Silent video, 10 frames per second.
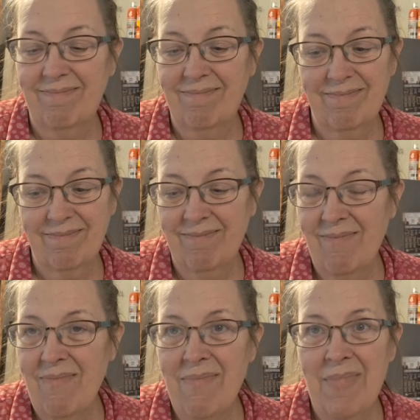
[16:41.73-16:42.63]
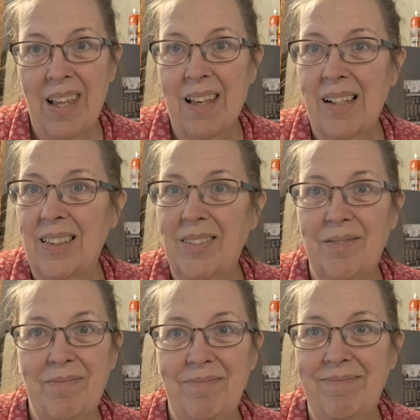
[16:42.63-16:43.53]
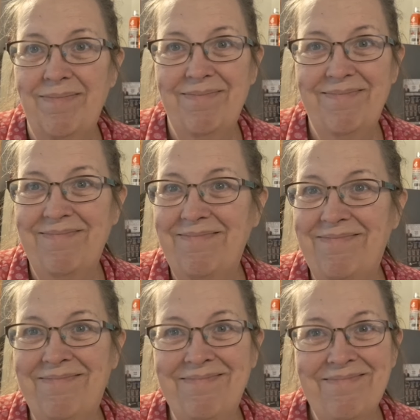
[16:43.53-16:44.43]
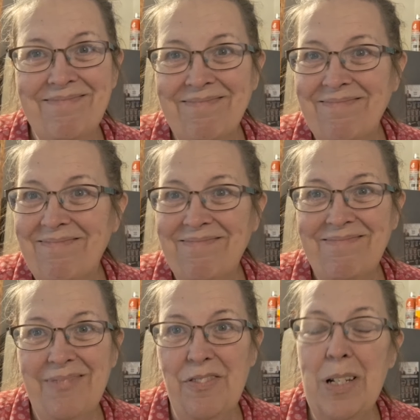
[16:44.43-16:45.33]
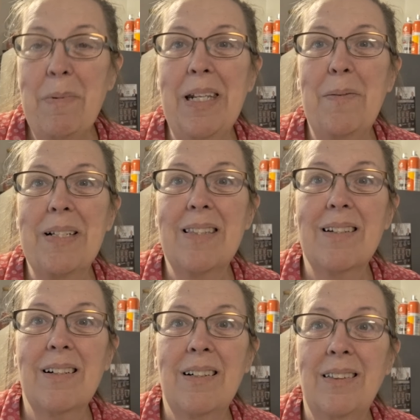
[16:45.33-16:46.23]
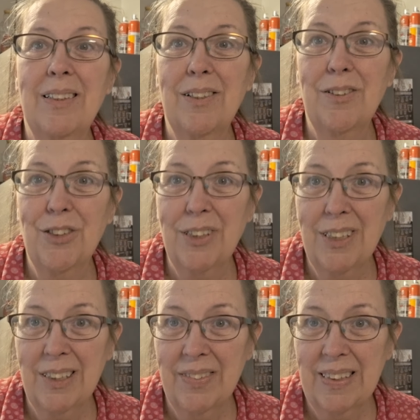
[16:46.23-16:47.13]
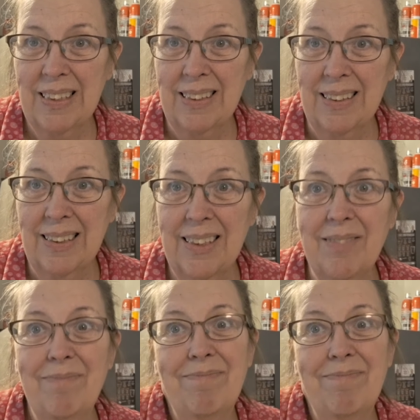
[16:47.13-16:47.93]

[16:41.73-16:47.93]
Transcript: I slept so it didn't matter. If anybody wants to call social services,